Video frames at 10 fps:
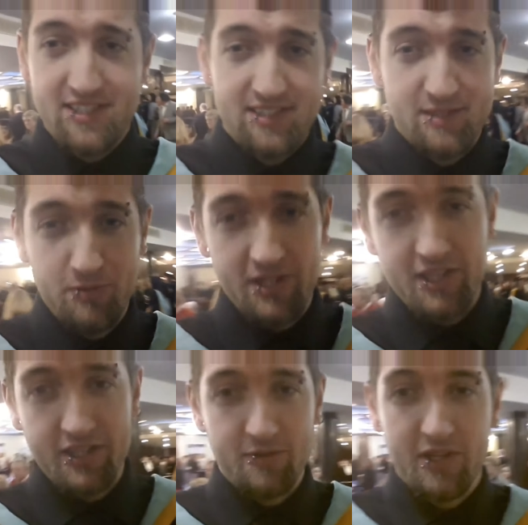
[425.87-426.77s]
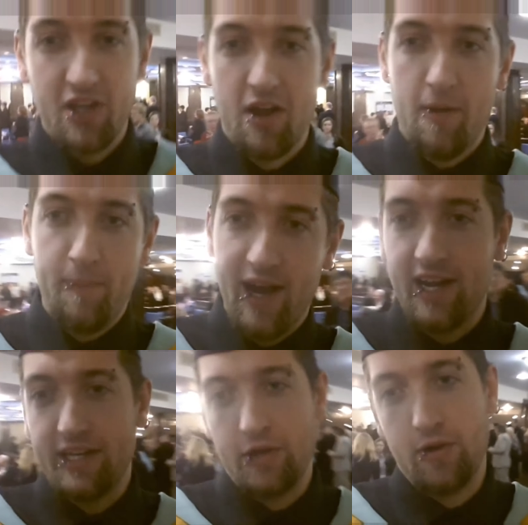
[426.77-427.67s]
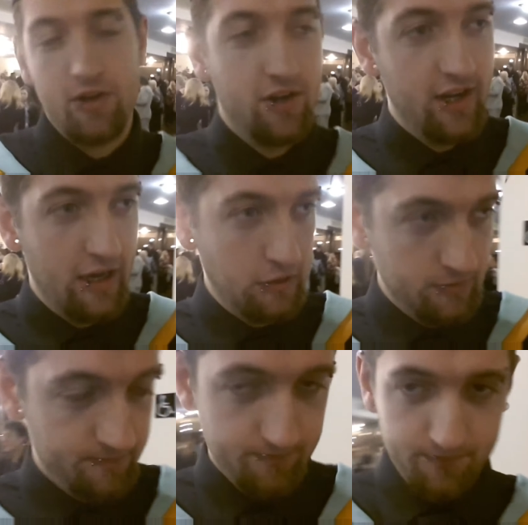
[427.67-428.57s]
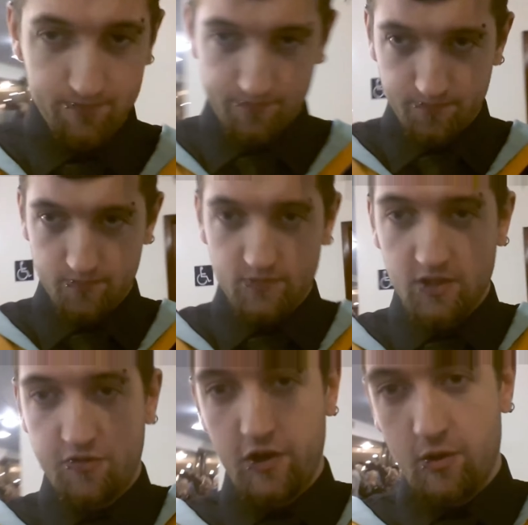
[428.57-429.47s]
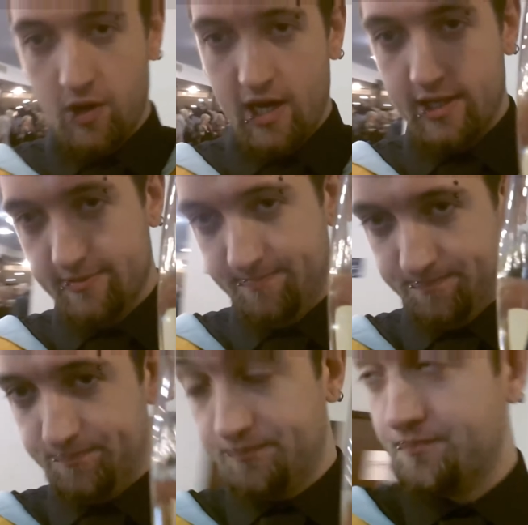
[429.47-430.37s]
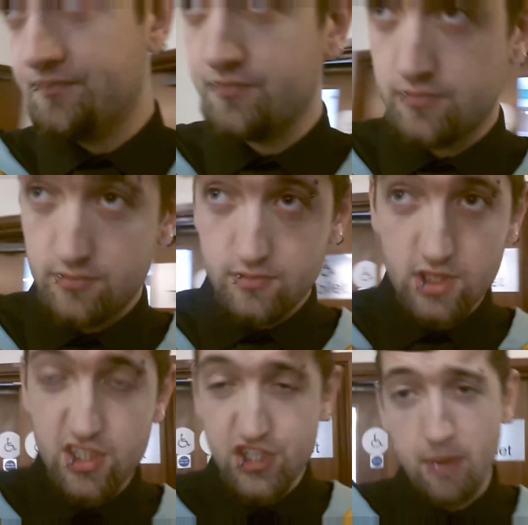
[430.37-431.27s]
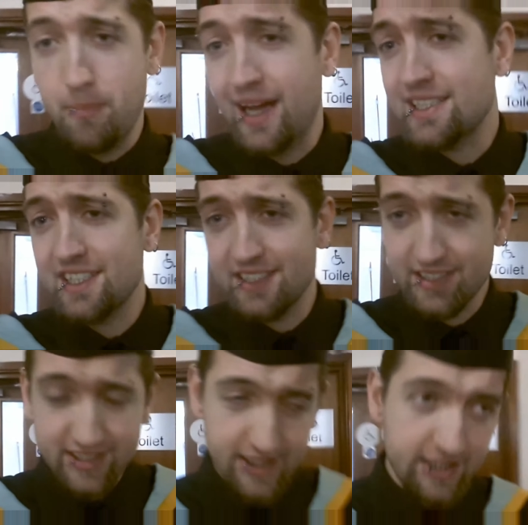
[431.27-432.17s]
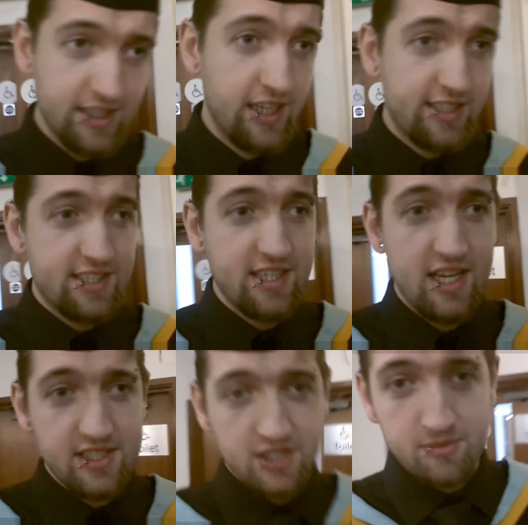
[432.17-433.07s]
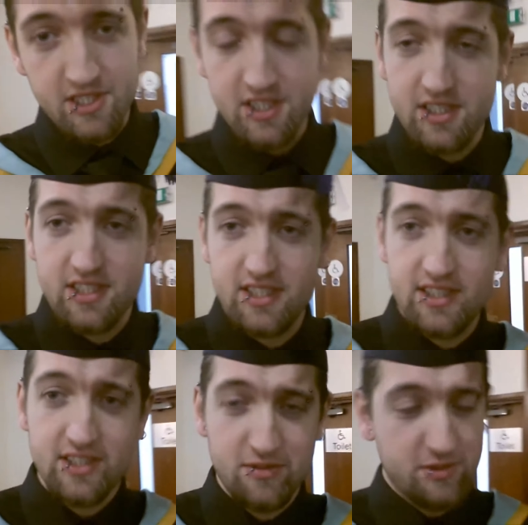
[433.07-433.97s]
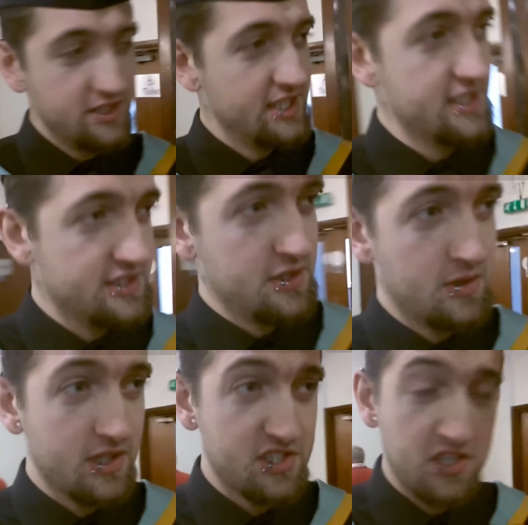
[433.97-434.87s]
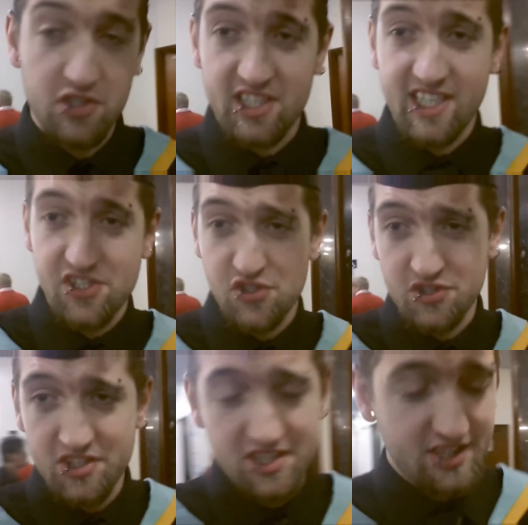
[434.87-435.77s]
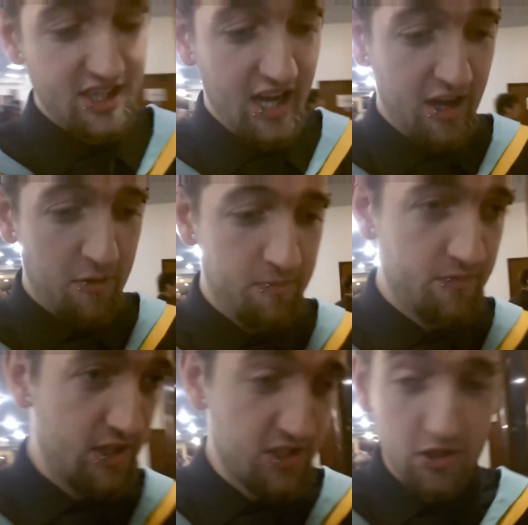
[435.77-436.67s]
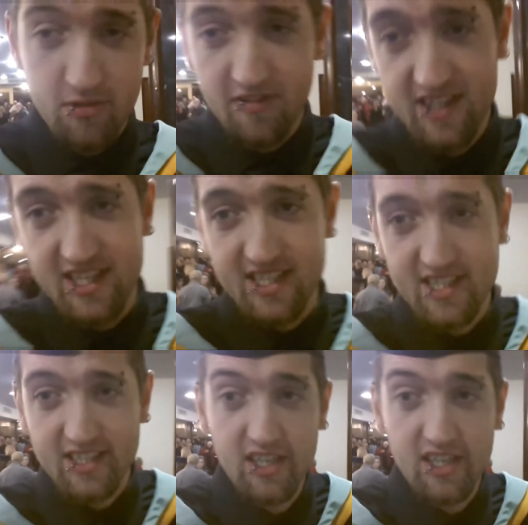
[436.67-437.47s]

It's pretty good. We got a party going on now free wine, champagne. It's, uh, it's going to be good. It's going to be great. So we're just all going to get drunk. Um, it's going to be fantastic.